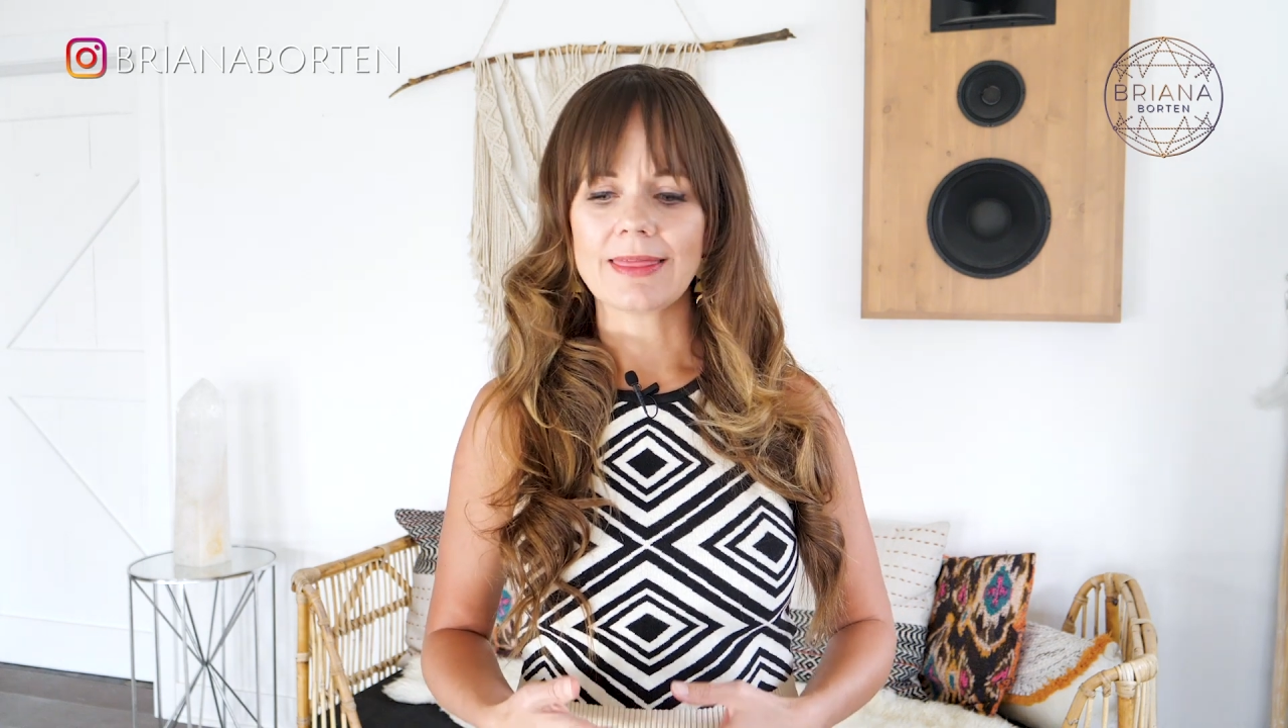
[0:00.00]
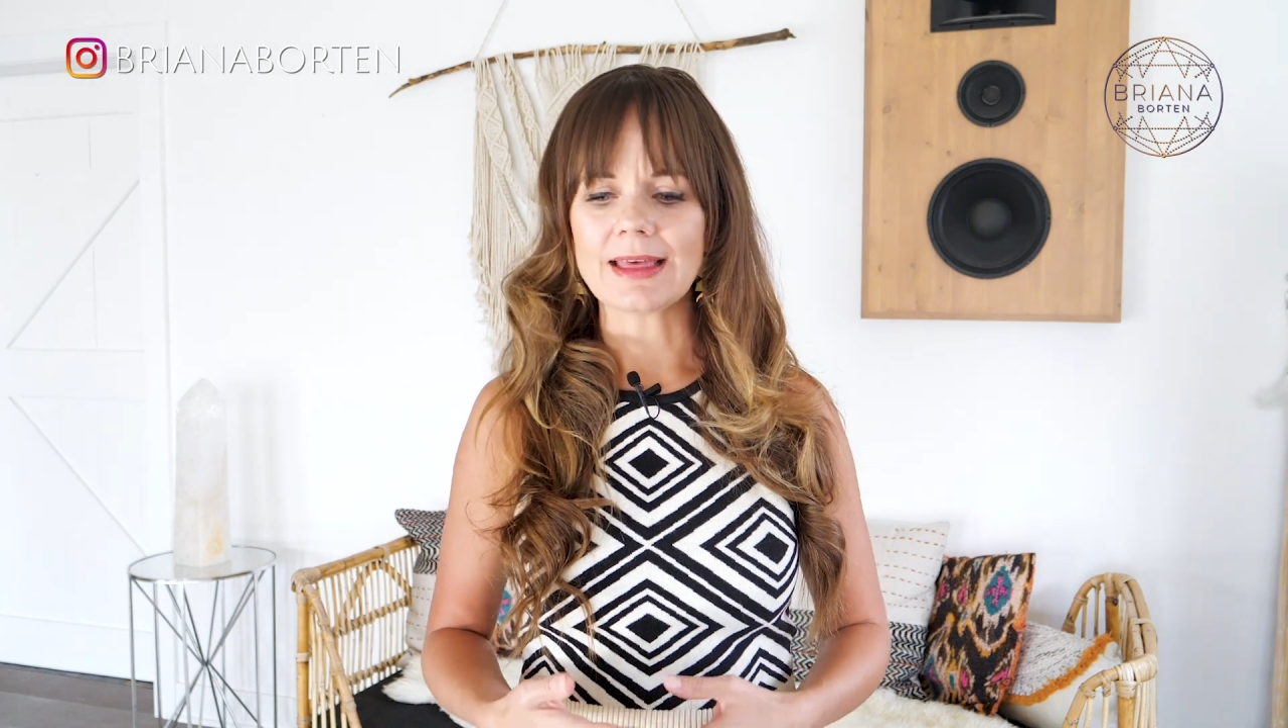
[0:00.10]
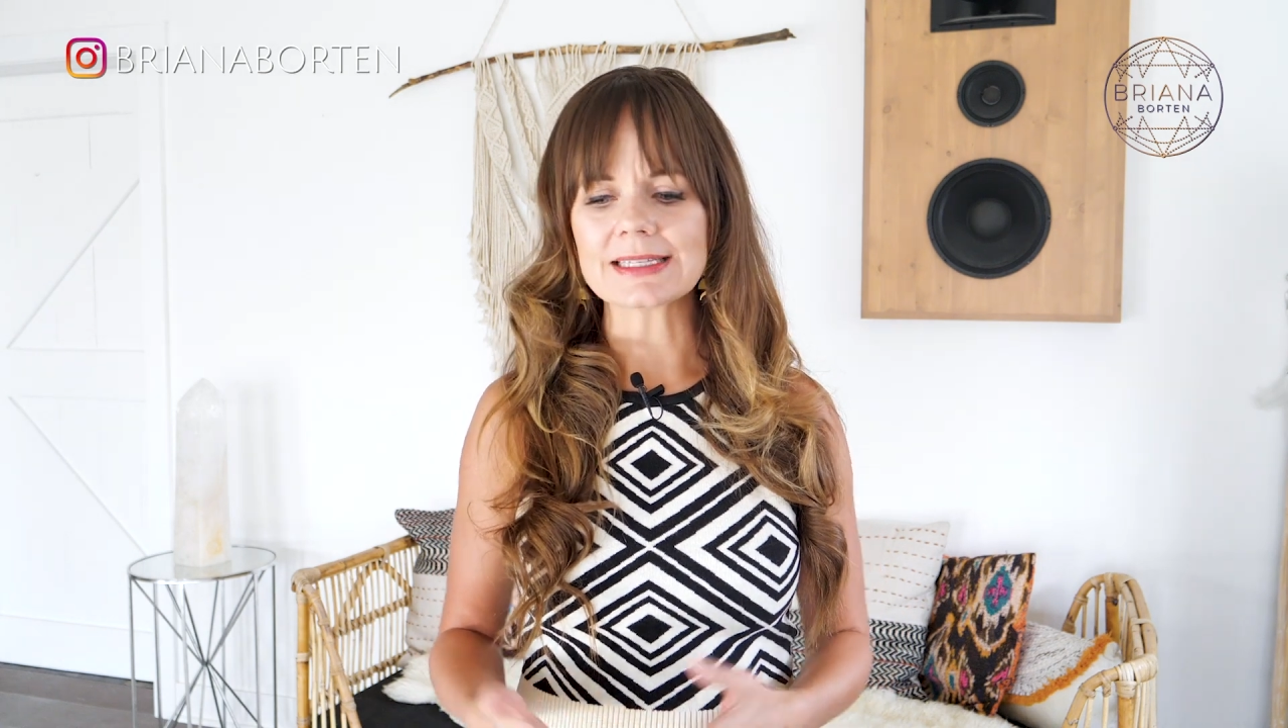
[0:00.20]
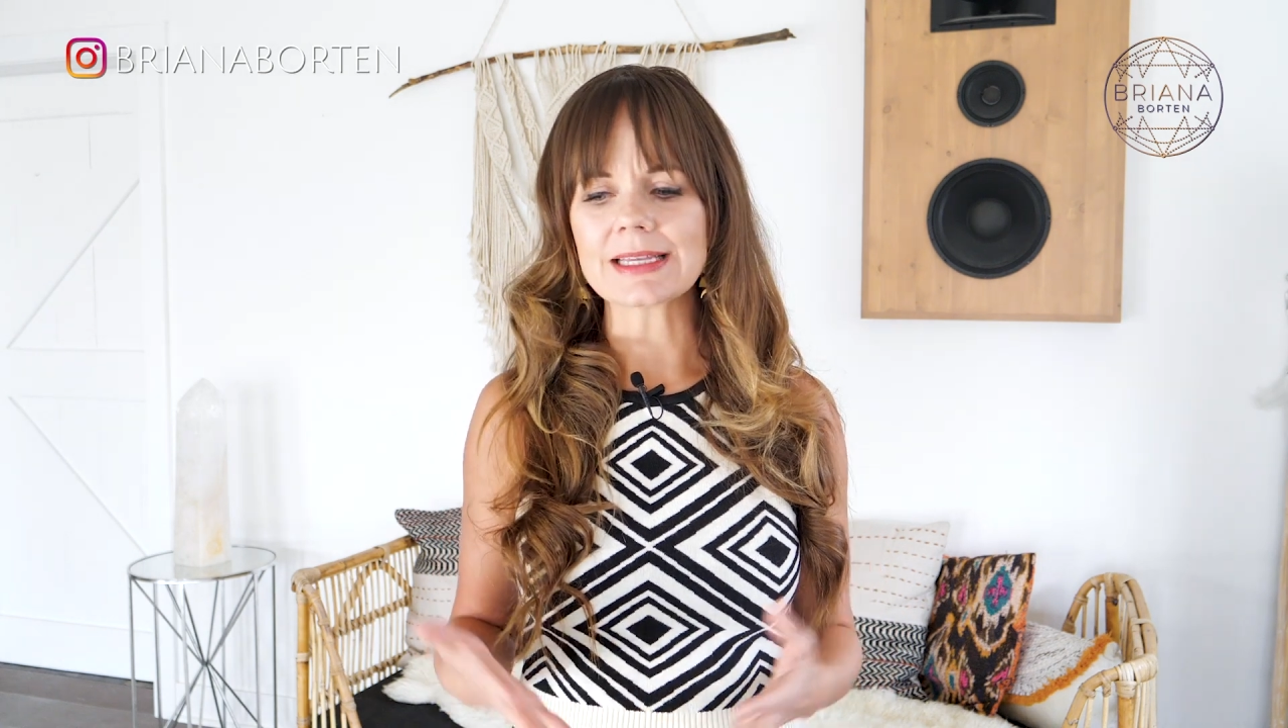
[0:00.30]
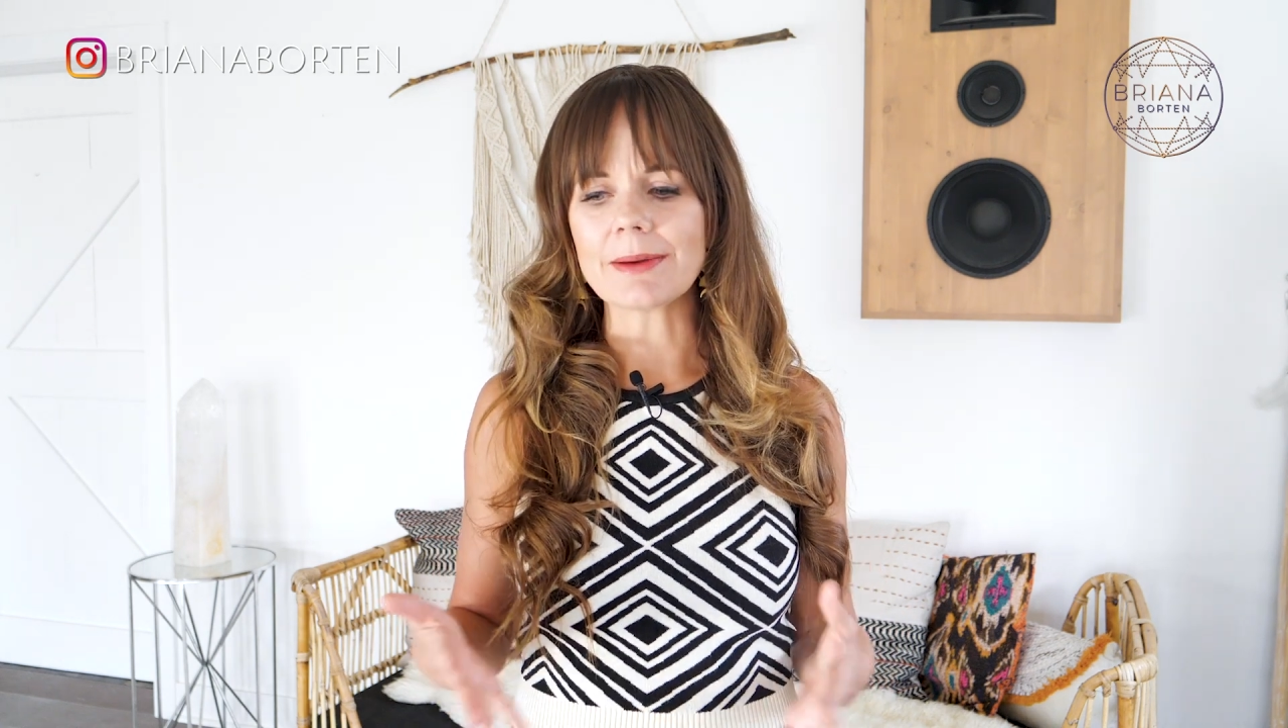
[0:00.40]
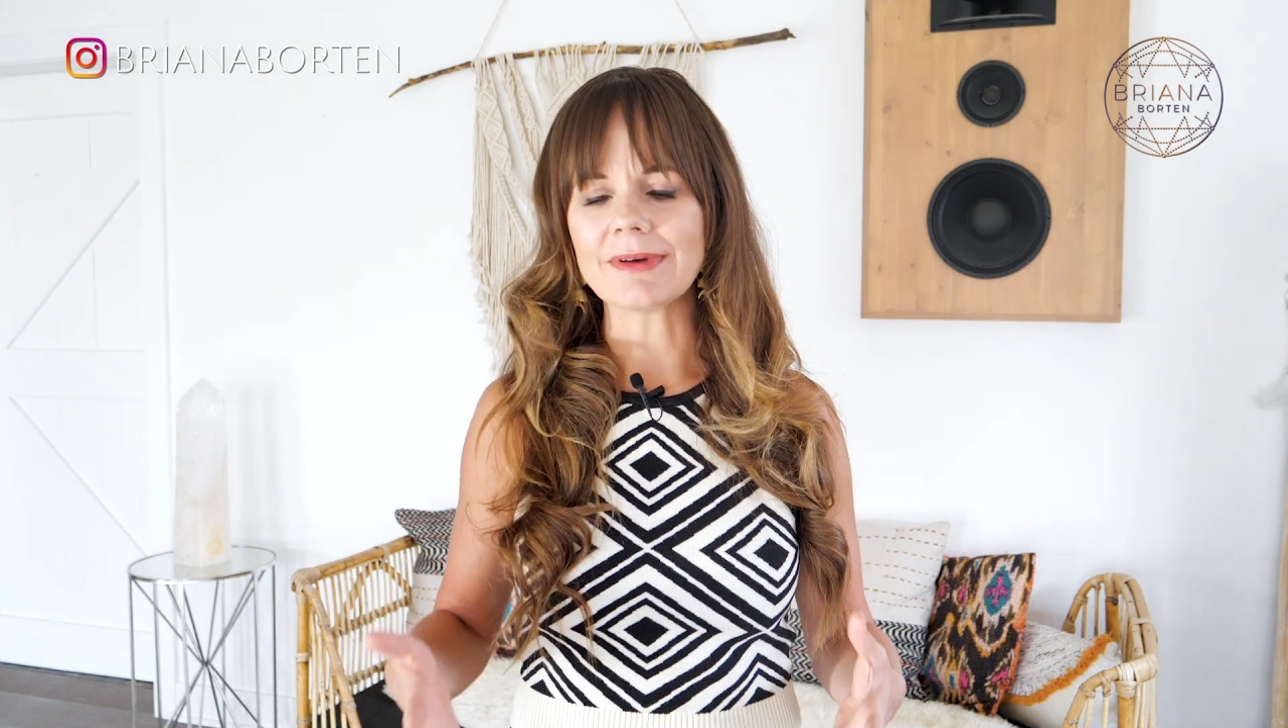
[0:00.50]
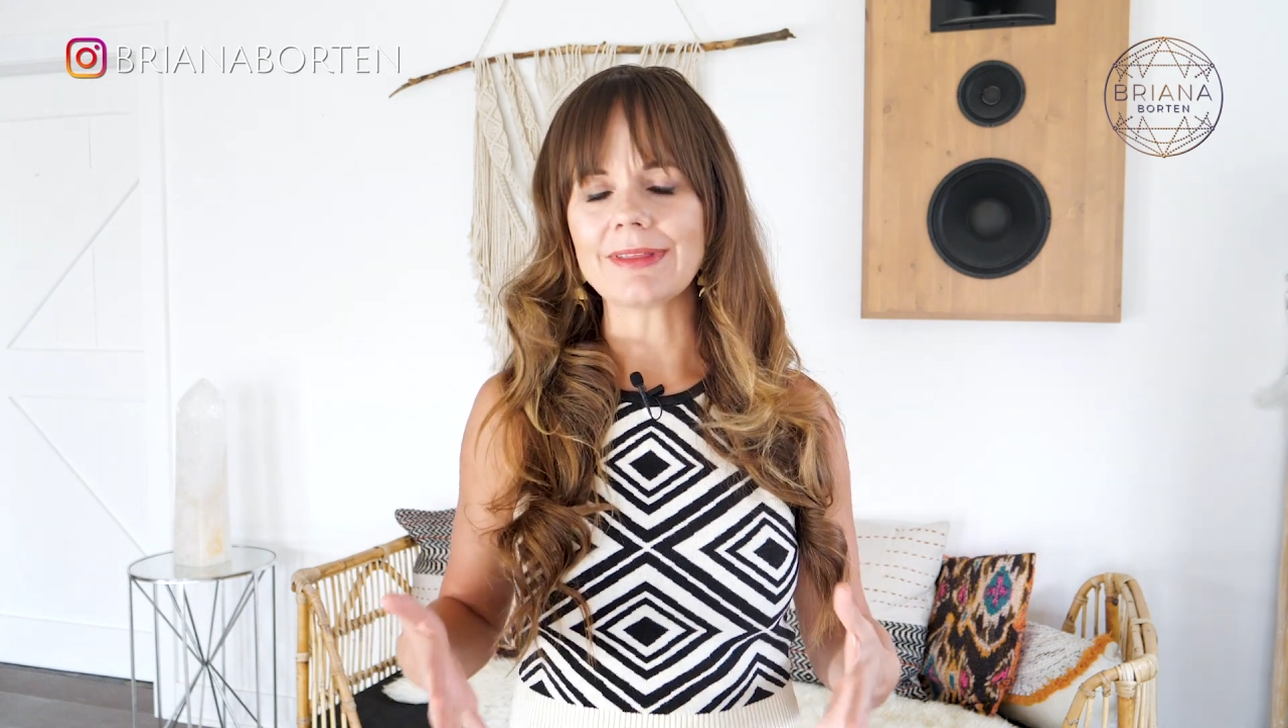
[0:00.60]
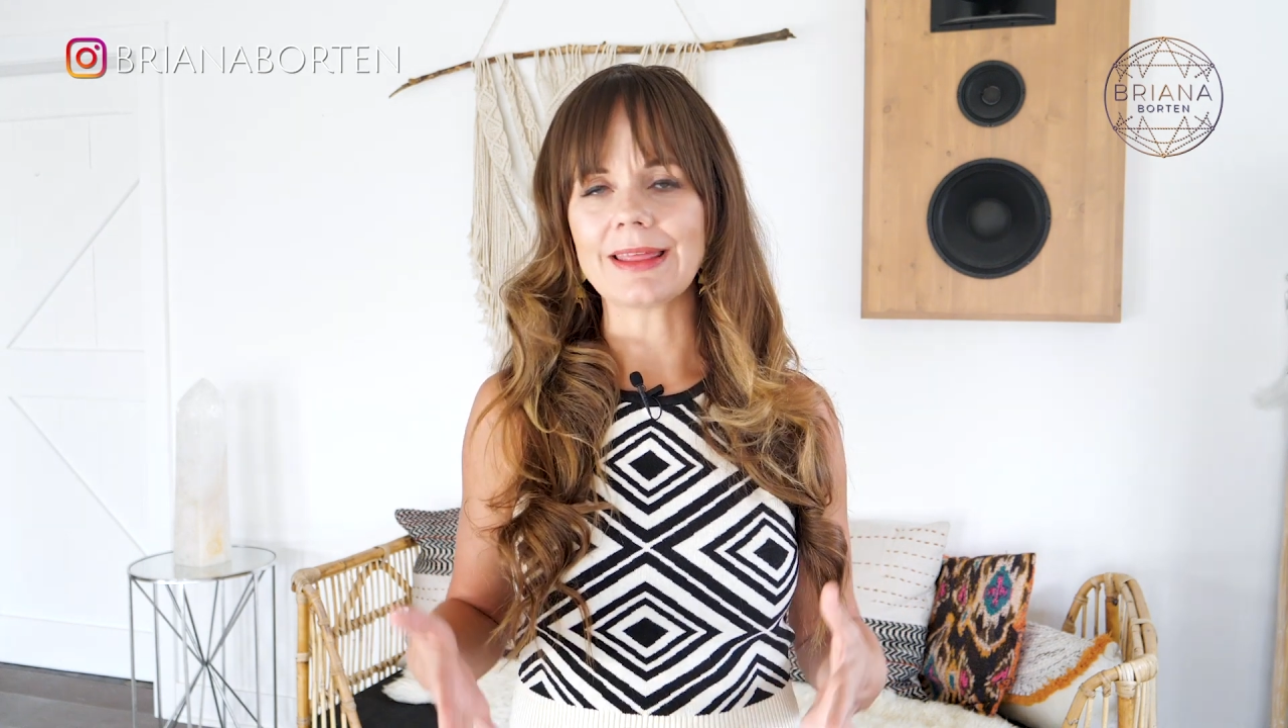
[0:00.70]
that some of